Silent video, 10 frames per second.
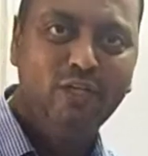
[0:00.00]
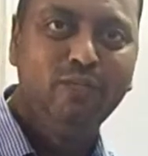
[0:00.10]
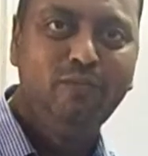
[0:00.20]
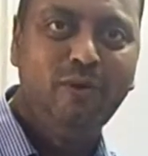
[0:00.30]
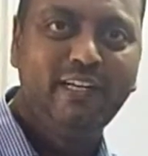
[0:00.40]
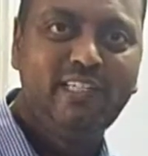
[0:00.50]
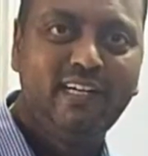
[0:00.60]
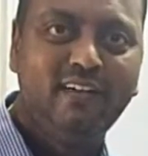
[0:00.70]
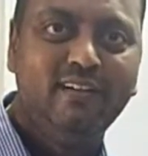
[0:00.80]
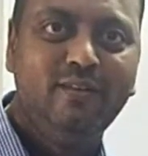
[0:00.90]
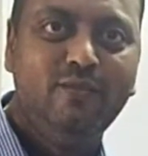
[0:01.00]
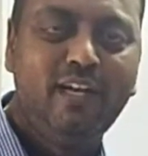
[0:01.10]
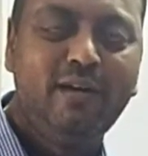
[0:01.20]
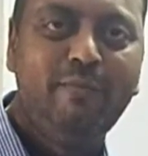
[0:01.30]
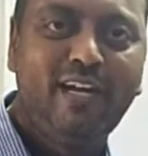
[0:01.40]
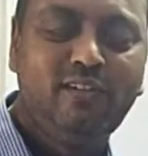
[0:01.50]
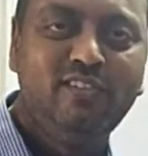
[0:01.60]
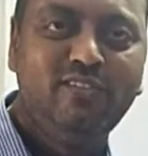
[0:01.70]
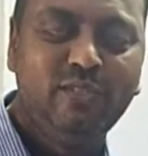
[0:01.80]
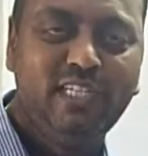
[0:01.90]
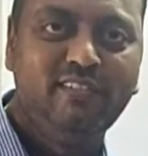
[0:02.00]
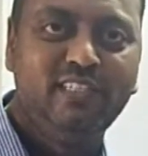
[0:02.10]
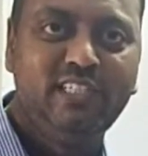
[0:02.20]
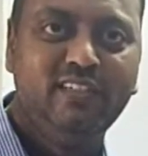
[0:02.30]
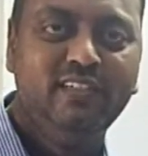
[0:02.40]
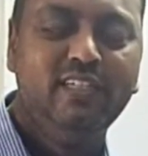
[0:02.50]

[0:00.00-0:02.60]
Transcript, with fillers: Good morning children. Welcome back to the social session.